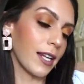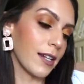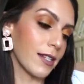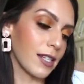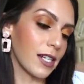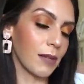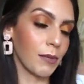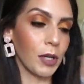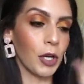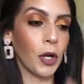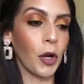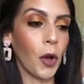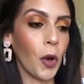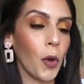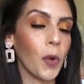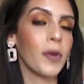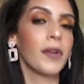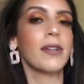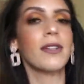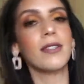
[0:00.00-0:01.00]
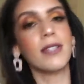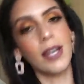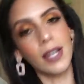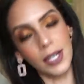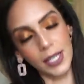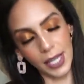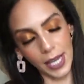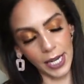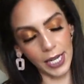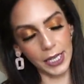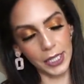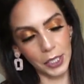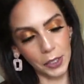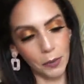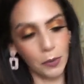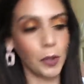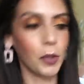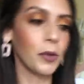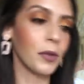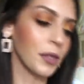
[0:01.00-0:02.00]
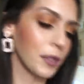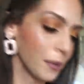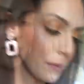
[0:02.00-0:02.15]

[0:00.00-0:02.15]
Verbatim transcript: It's gonna be her own dedicated little bowl.